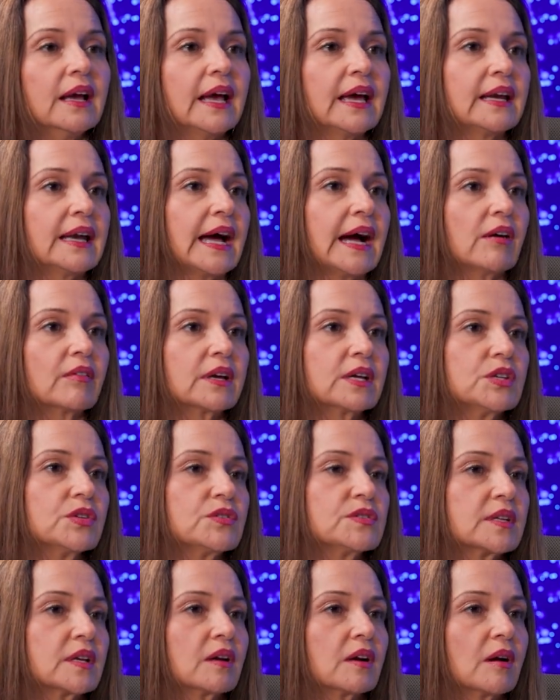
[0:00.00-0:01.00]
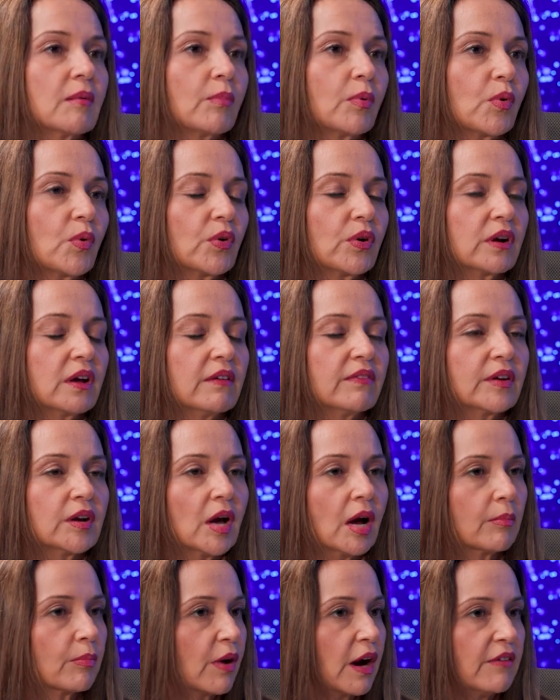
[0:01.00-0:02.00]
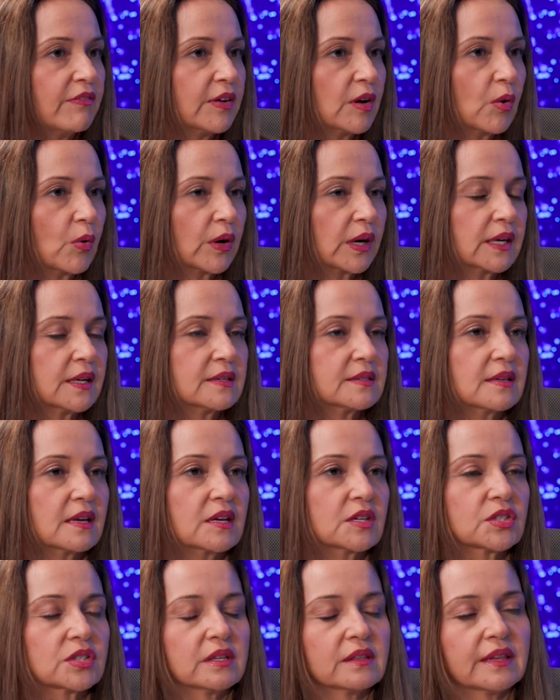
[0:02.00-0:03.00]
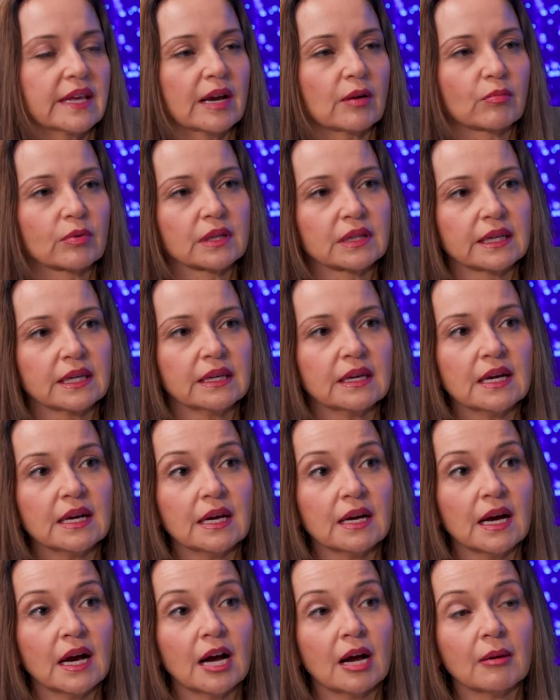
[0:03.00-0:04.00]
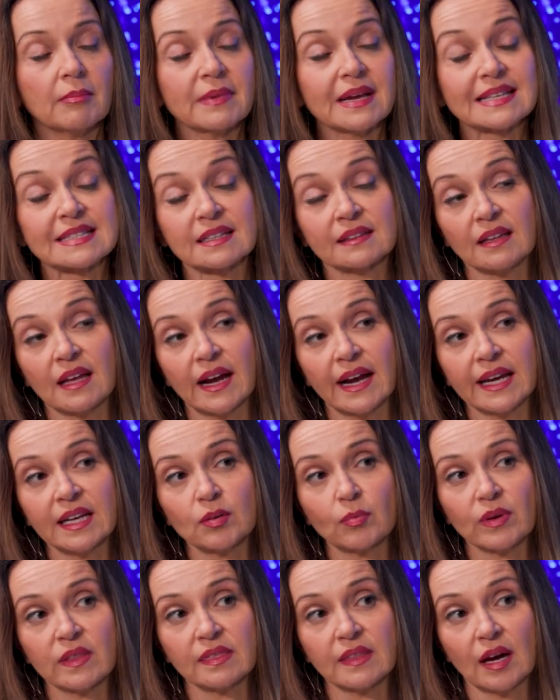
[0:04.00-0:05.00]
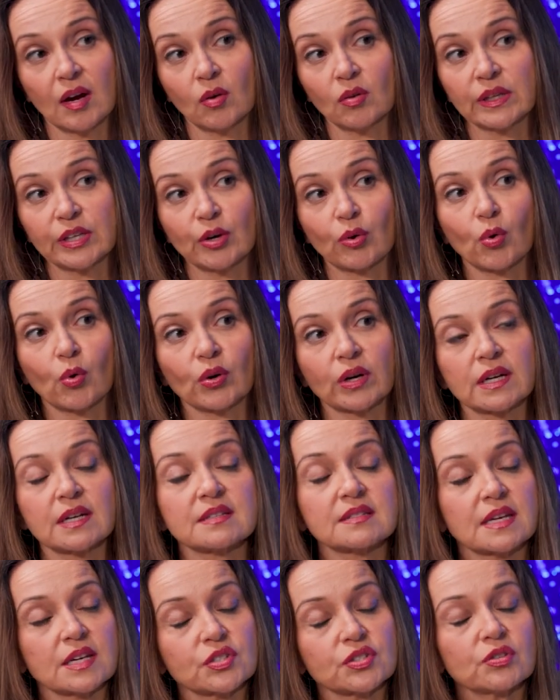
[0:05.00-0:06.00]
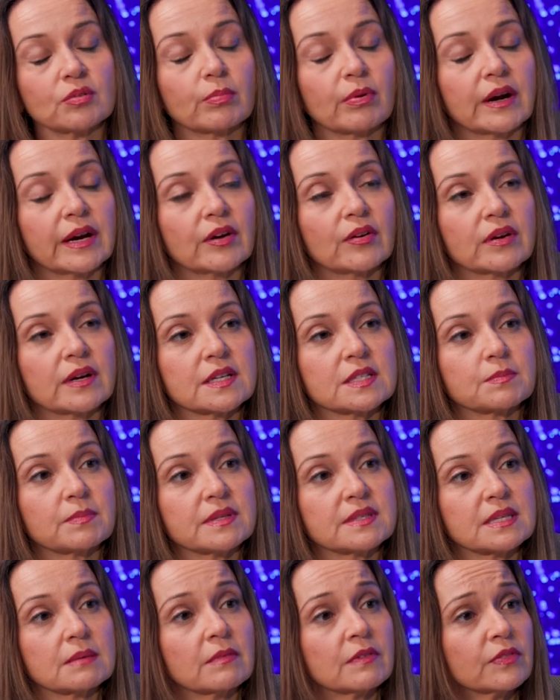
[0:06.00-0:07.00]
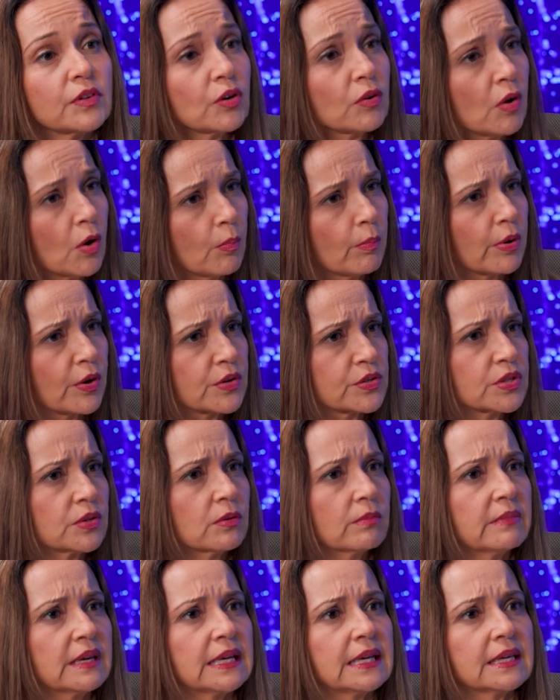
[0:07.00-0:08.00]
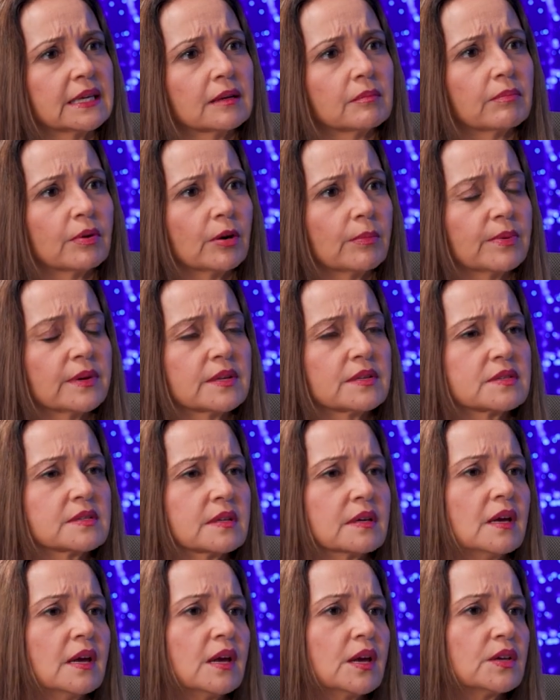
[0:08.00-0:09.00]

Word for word: And how can you sit on a board of a nonprofit organization that really um, is aligned with not only your organizational priorities, but some of your own personal meaning and purpose?